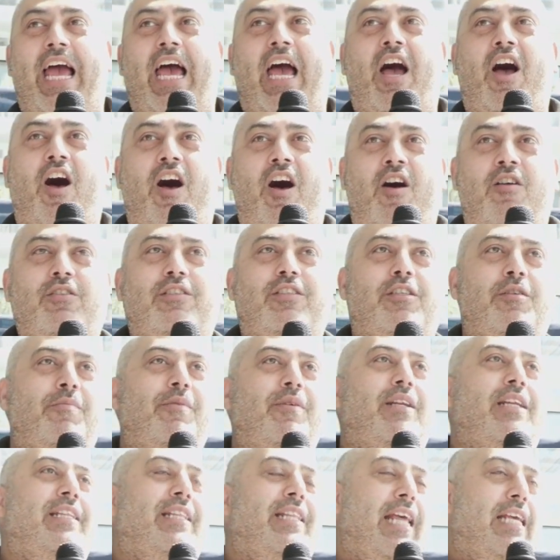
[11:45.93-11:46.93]

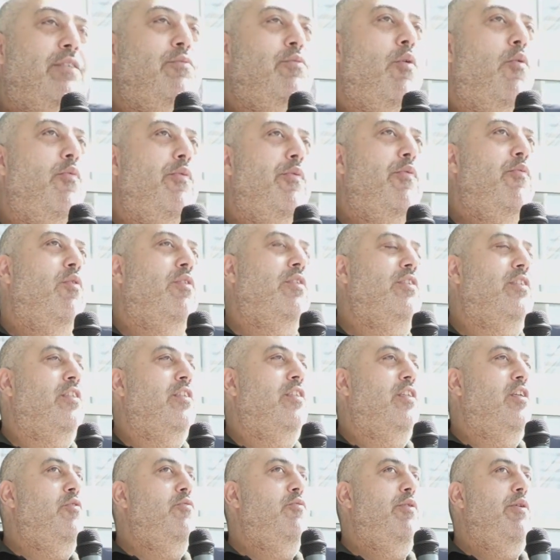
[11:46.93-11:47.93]
ultimately, that's what we want to
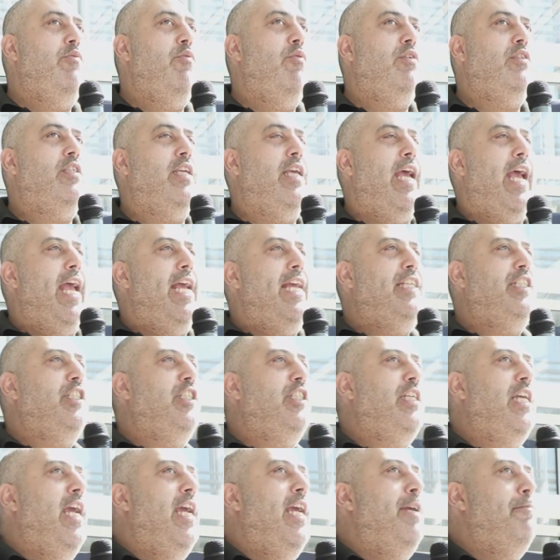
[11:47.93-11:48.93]
do. We want to
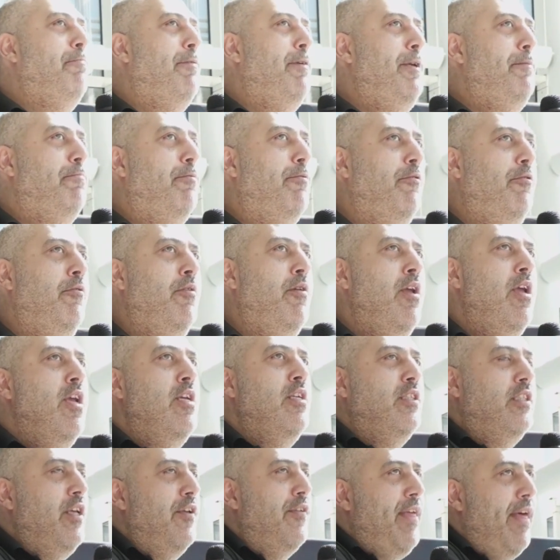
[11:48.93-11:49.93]
educate people
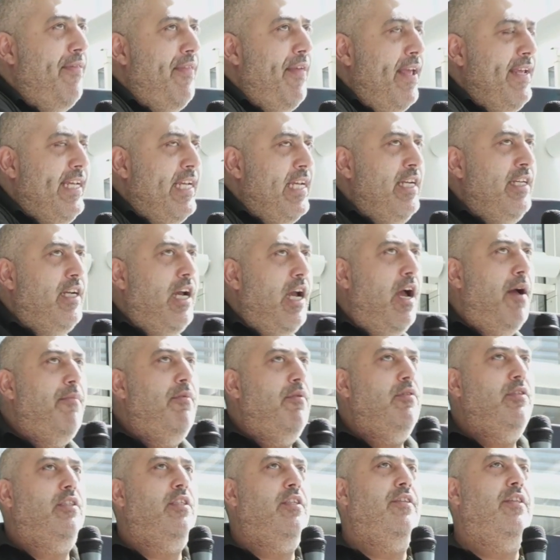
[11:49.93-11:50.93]
so that they can come
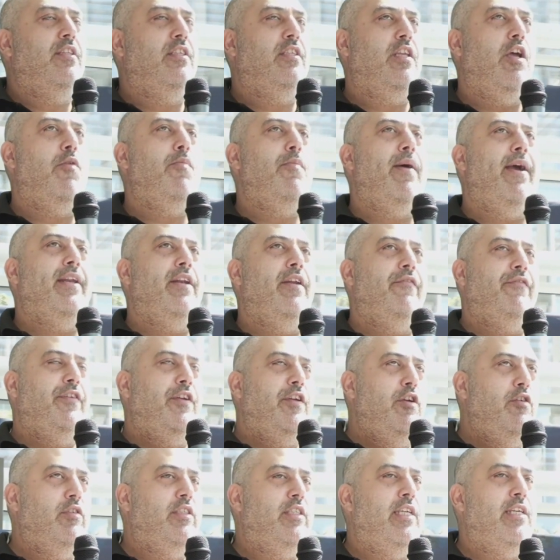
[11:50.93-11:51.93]
onto the domain of
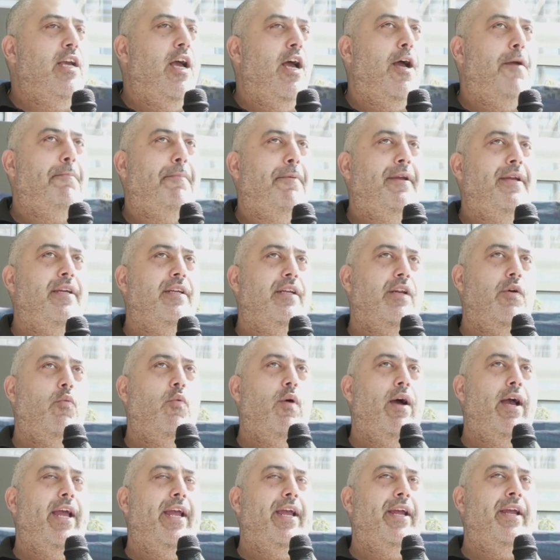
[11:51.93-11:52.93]
using IP in a
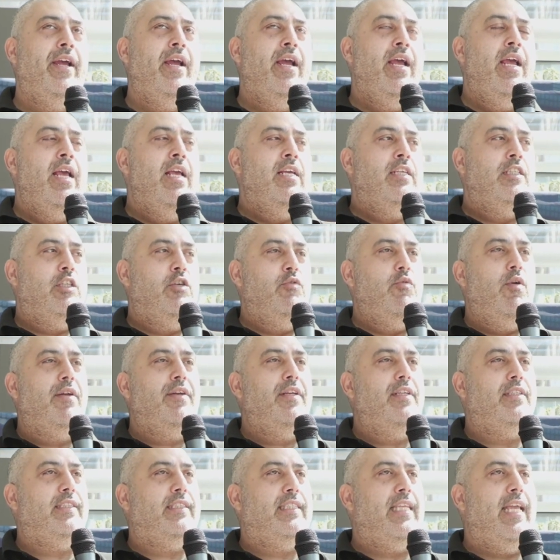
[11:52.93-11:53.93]
way to
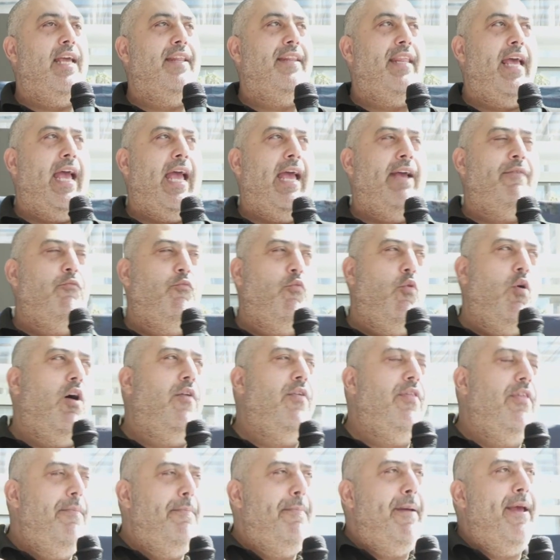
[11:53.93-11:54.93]
understand that what
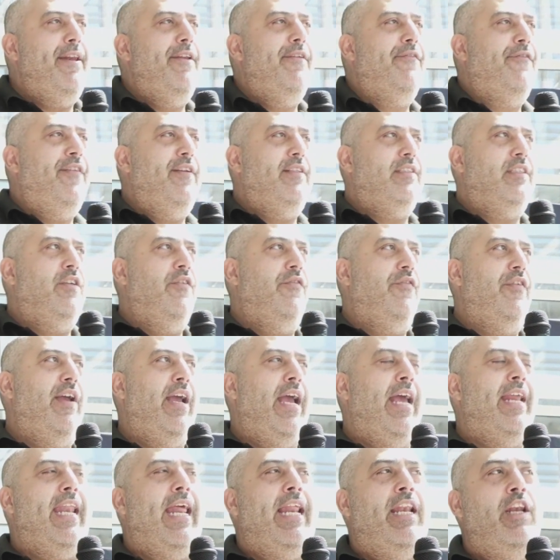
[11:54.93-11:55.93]
are the benefits of it
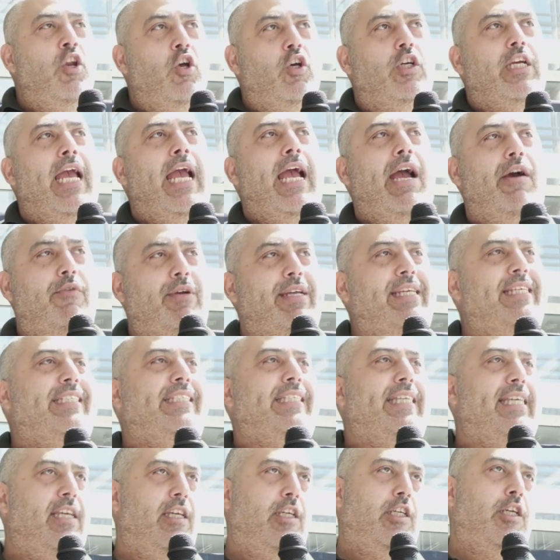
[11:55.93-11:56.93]
and look how
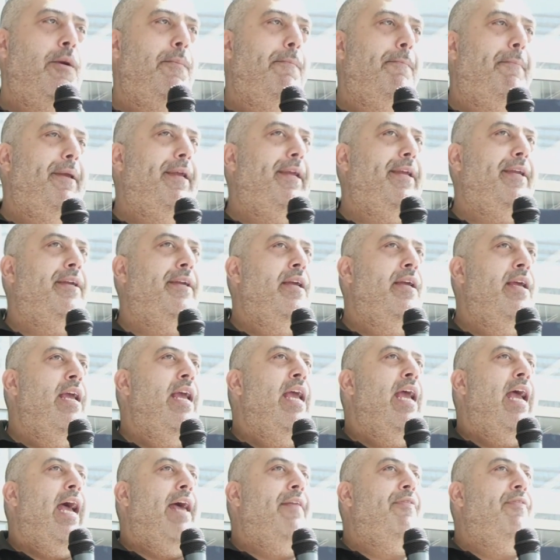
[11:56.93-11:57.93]
easy it can be.
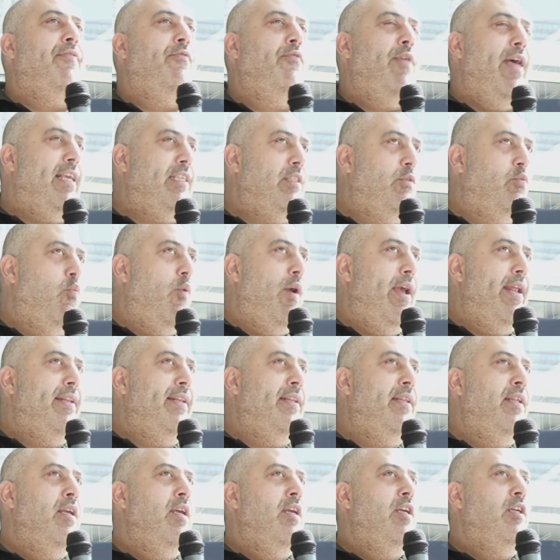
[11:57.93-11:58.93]
And that's
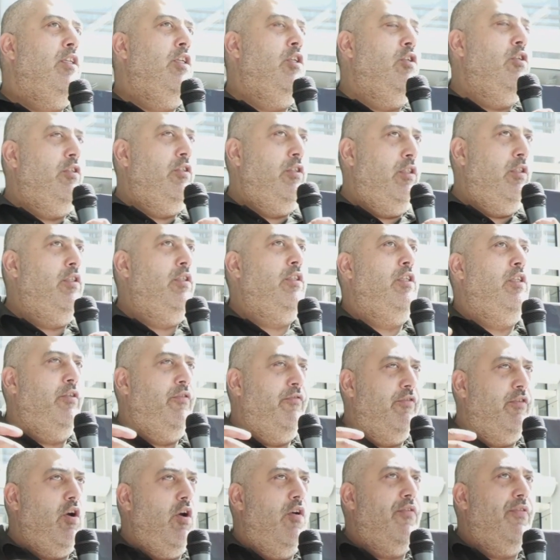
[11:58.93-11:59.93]
when
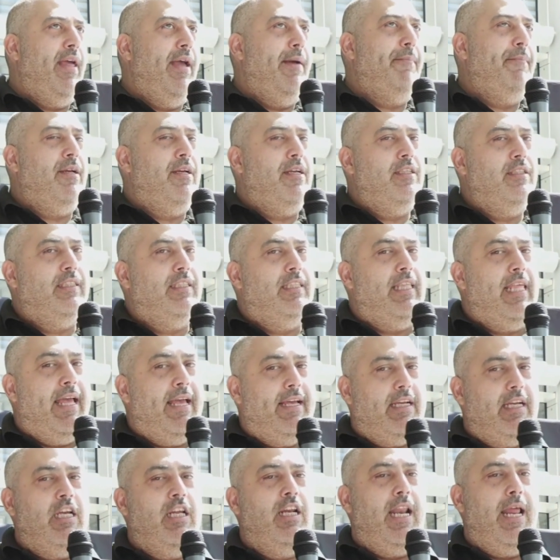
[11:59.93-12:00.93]
you've got that, because
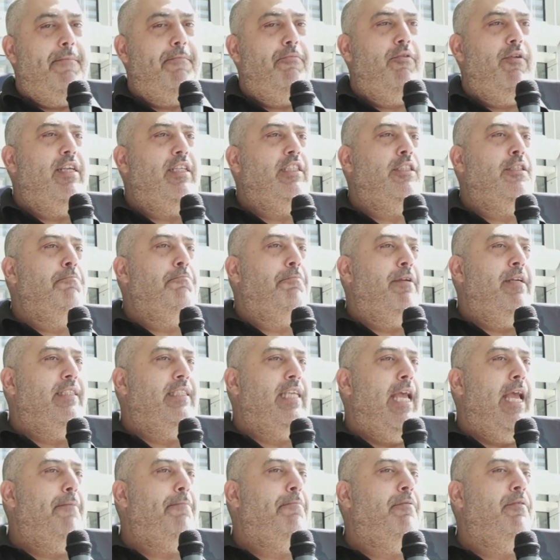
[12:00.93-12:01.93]
that collaboration piece
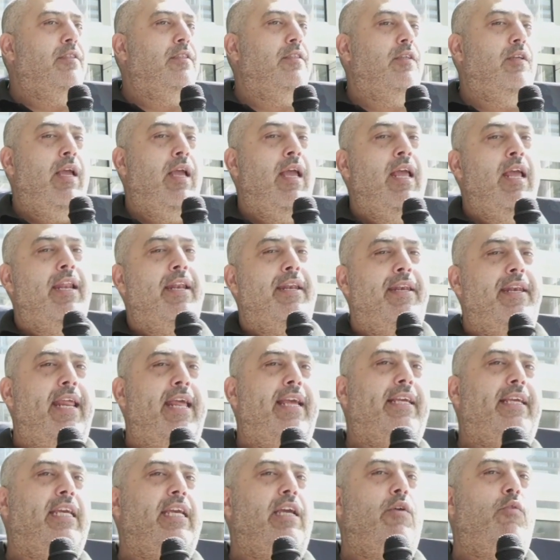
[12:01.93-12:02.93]
happens.
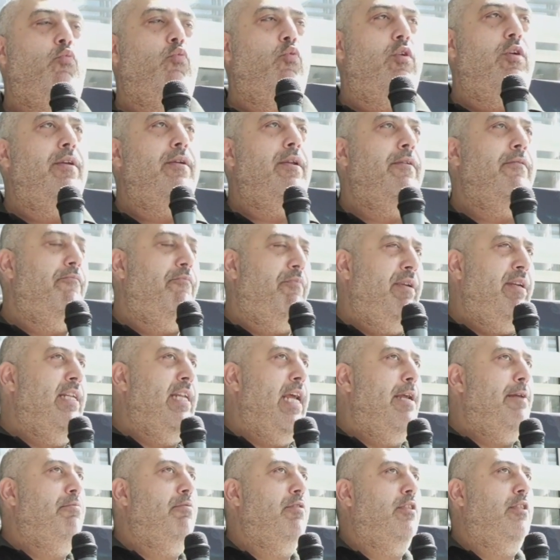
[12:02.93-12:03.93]
Netgear wouldn't have been
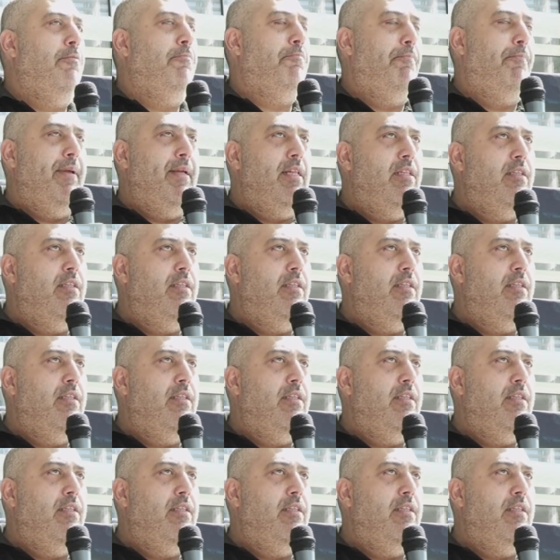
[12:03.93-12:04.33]
able to build